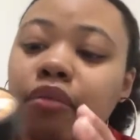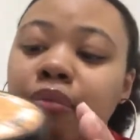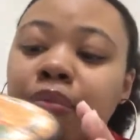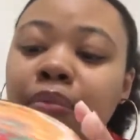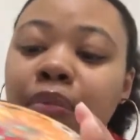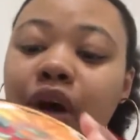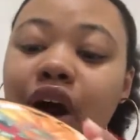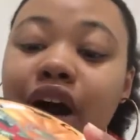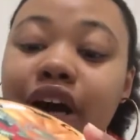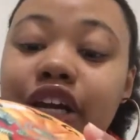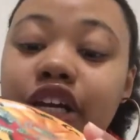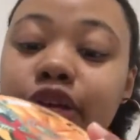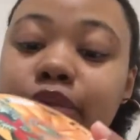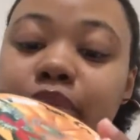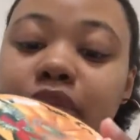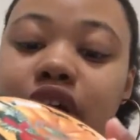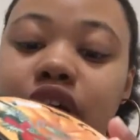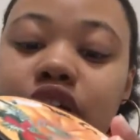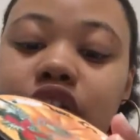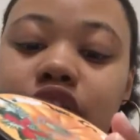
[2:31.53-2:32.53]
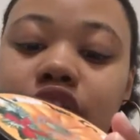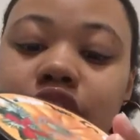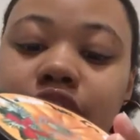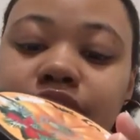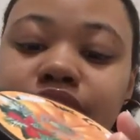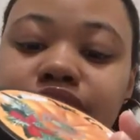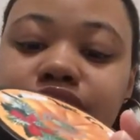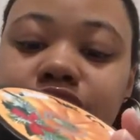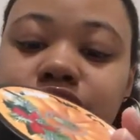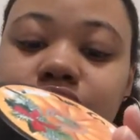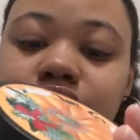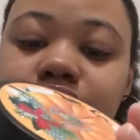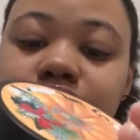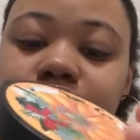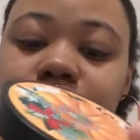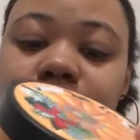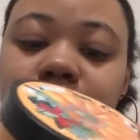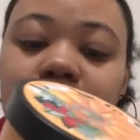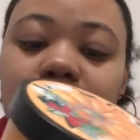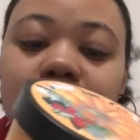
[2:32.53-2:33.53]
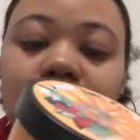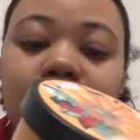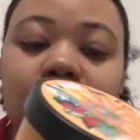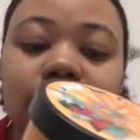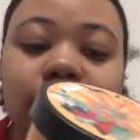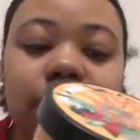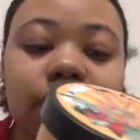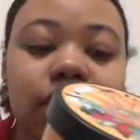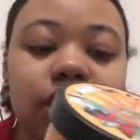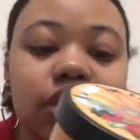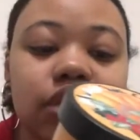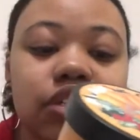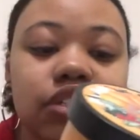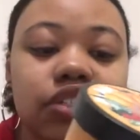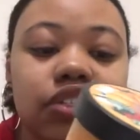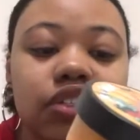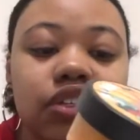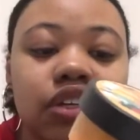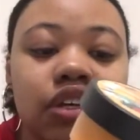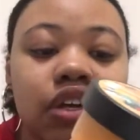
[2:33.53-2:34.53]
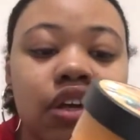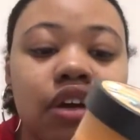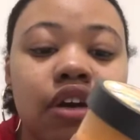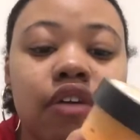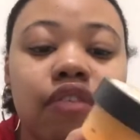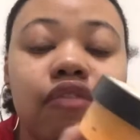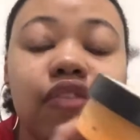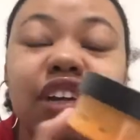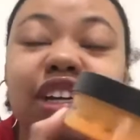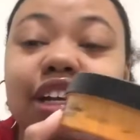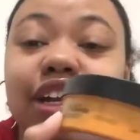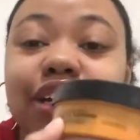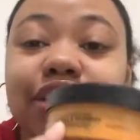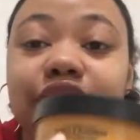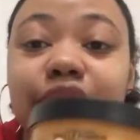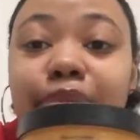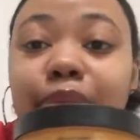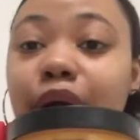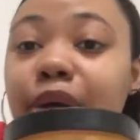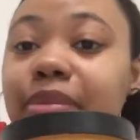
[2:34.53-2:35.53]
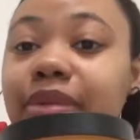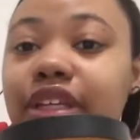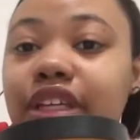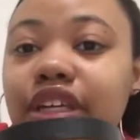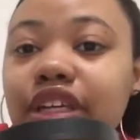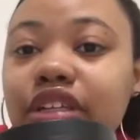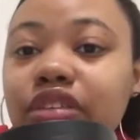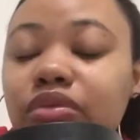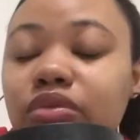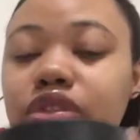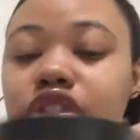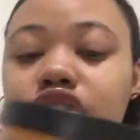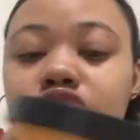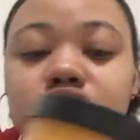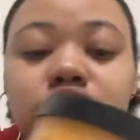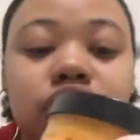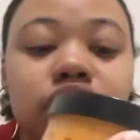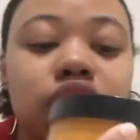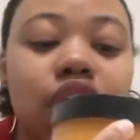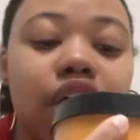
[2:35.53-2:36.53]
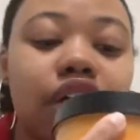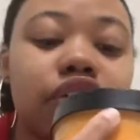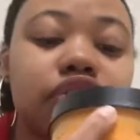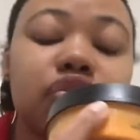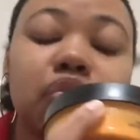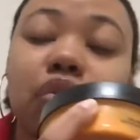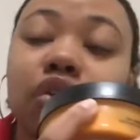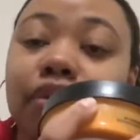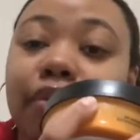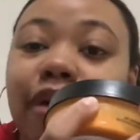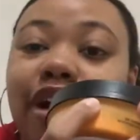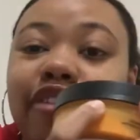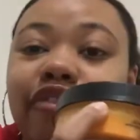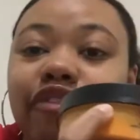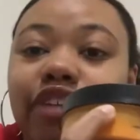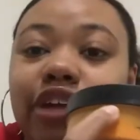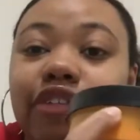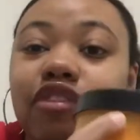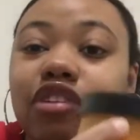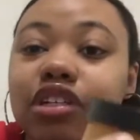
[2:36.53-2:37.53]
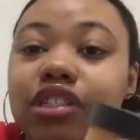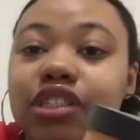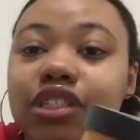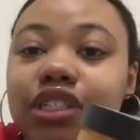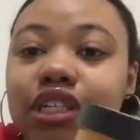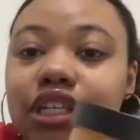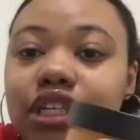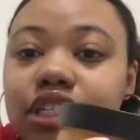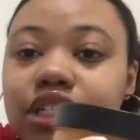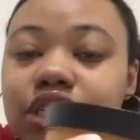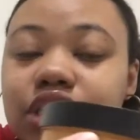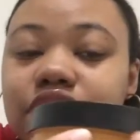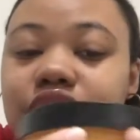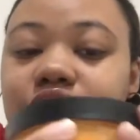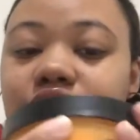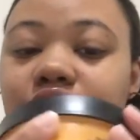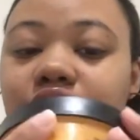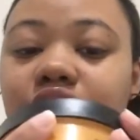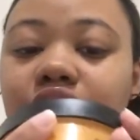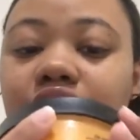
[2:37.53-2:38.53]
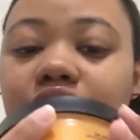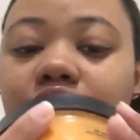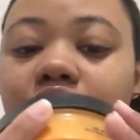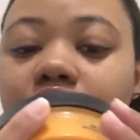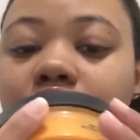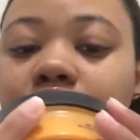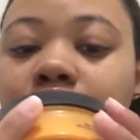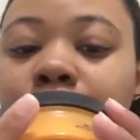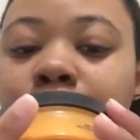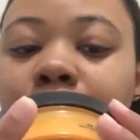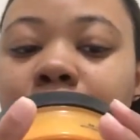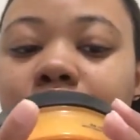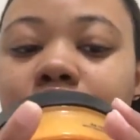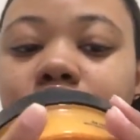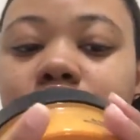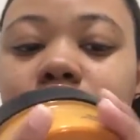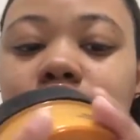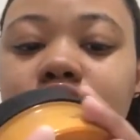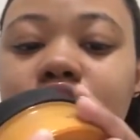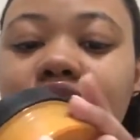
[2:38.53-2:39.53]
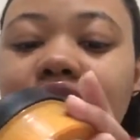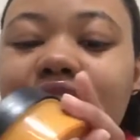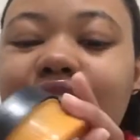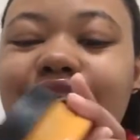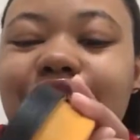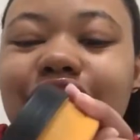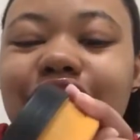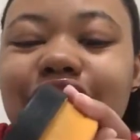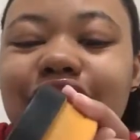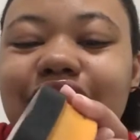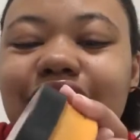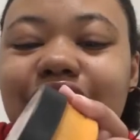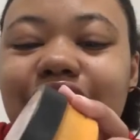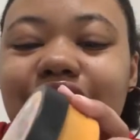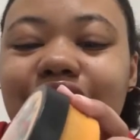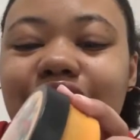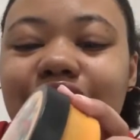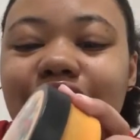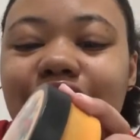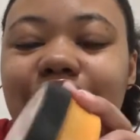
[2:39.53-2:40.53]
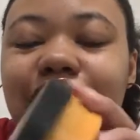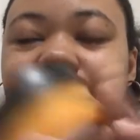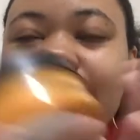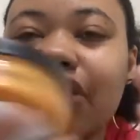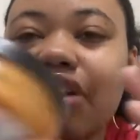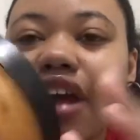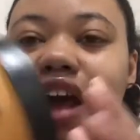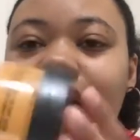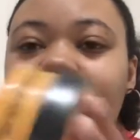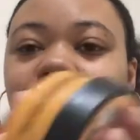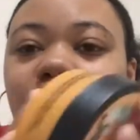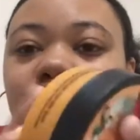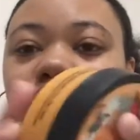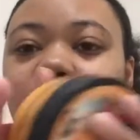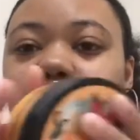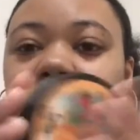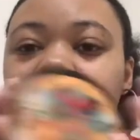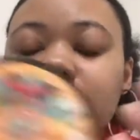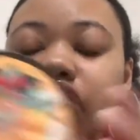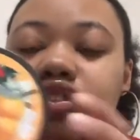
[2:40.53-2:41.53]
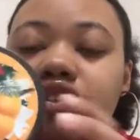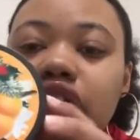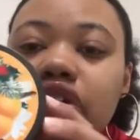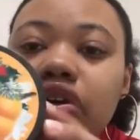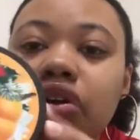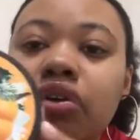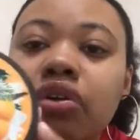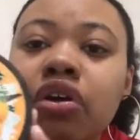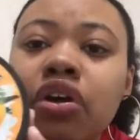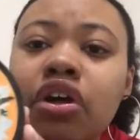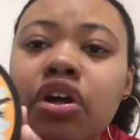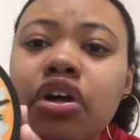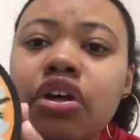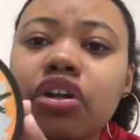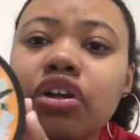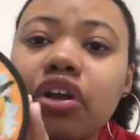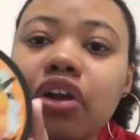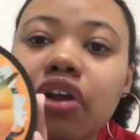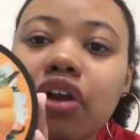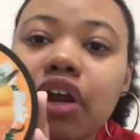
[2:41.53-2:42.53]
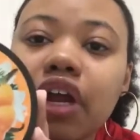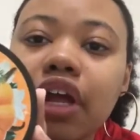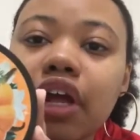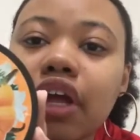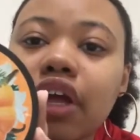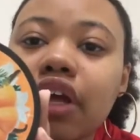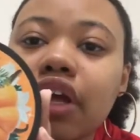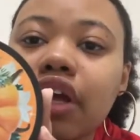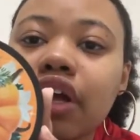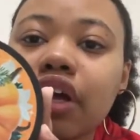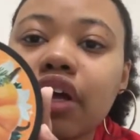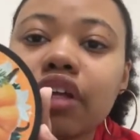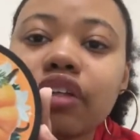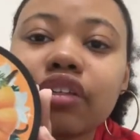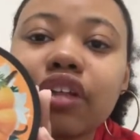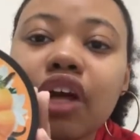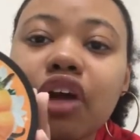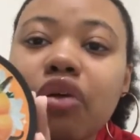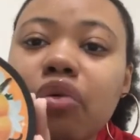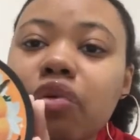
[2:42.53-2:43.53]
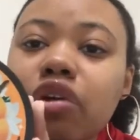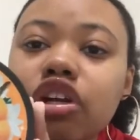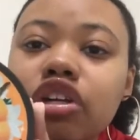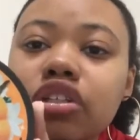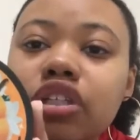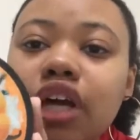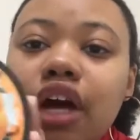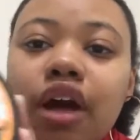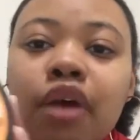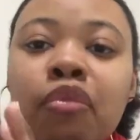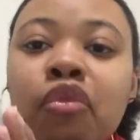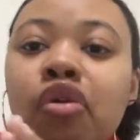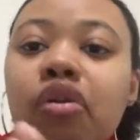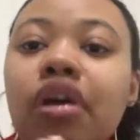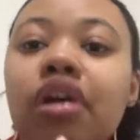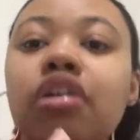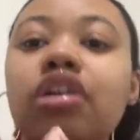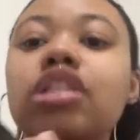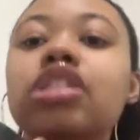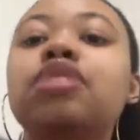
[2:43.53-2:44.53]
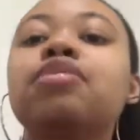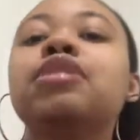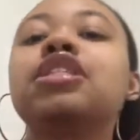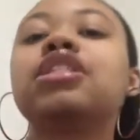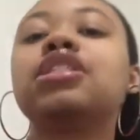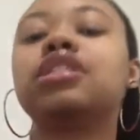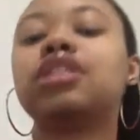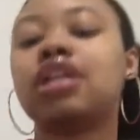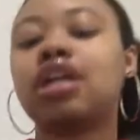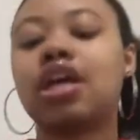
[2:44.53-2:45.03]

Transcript: body butter. It is vanilla pumpkin, which is, it's one of my favorite scents. I got this like a year and a half ago, 2 years ago, during like winter time around Christmas,